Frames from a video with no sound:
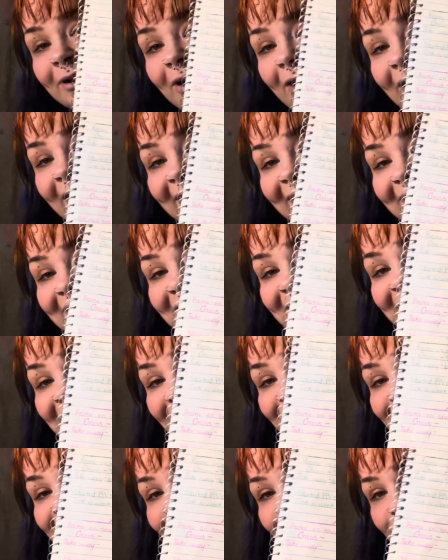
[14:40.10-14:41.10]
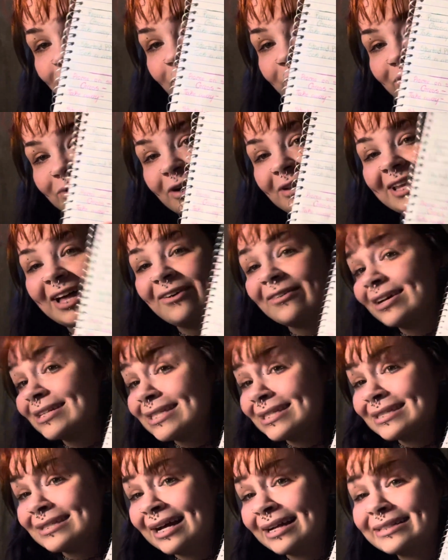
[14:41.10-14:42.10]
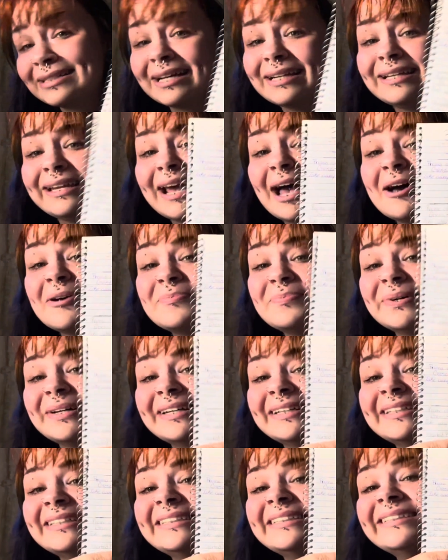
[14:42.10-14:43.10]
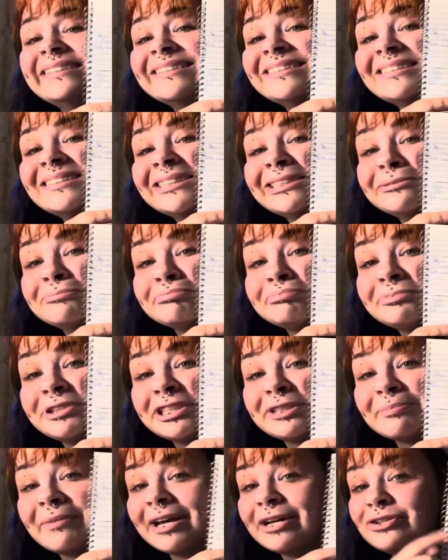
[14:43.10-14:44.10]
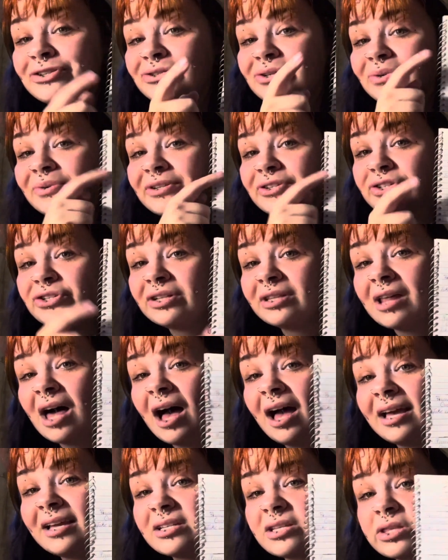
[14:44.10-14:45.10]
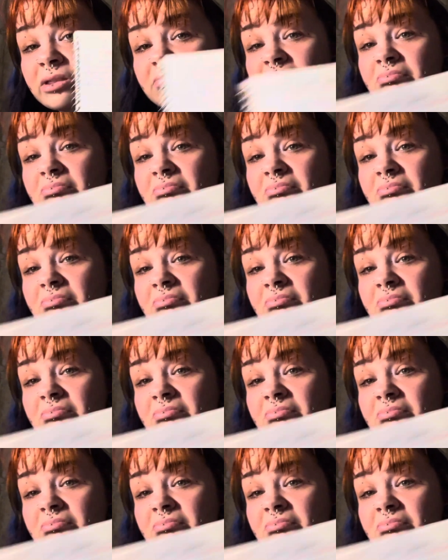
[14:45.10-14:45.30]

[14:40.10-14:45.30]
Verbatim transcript: August. I just haven't filled it all out because it's not done yet, but it's my June and July's